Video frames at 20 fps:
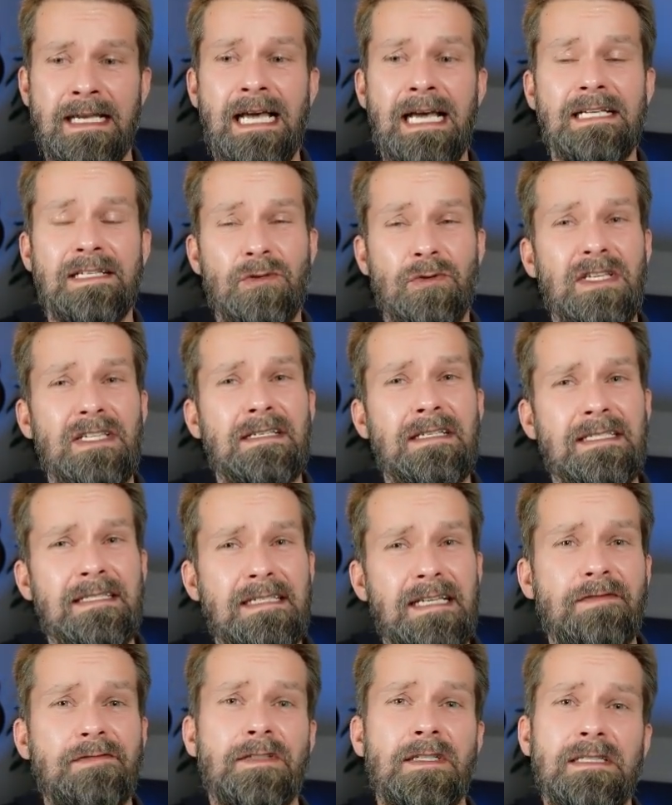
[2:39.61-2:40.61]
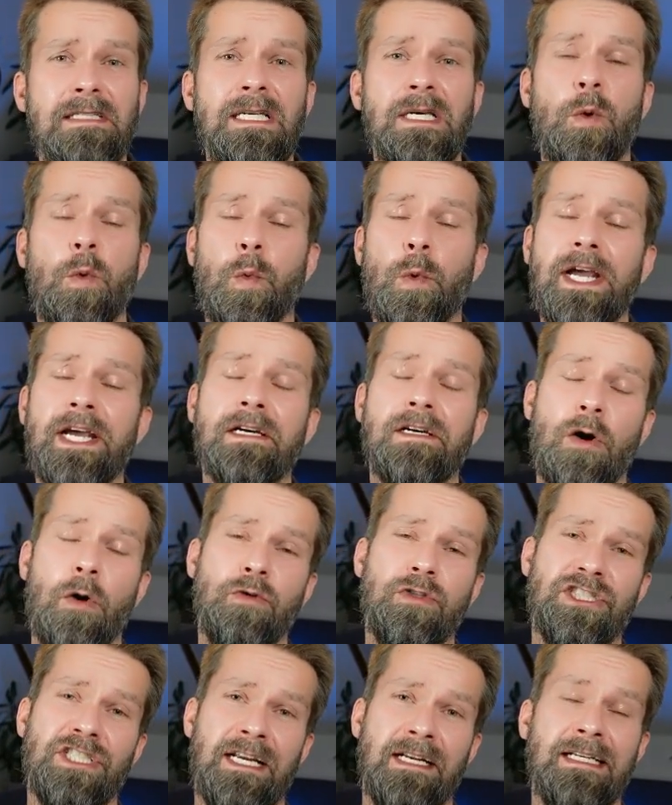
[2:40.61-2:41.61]
So this is definitely where
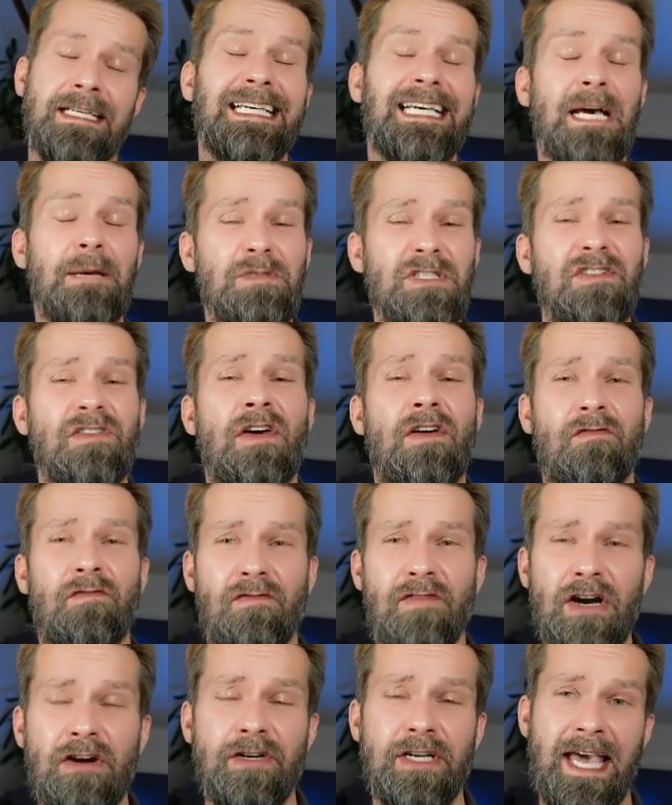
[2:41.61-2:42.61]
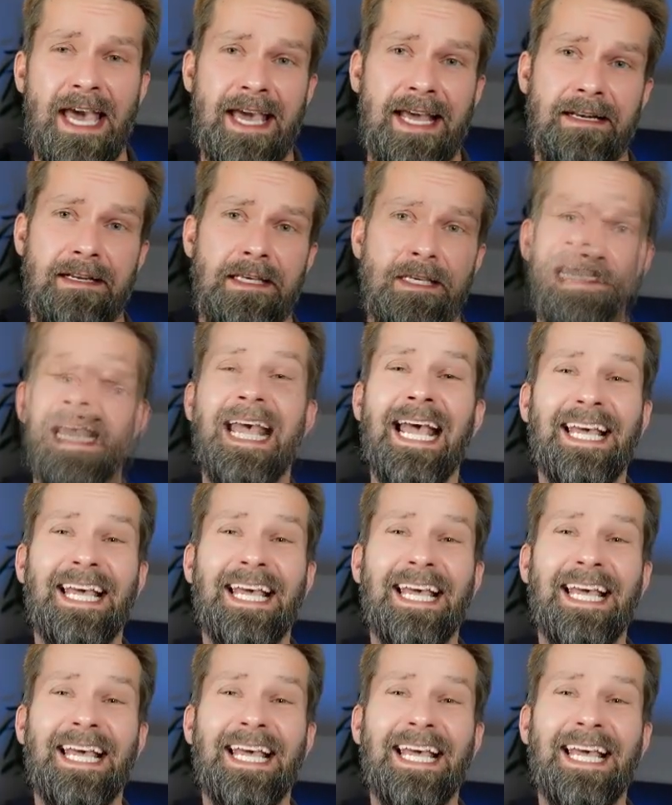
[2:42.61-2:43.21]
CodeGen comes in very handy.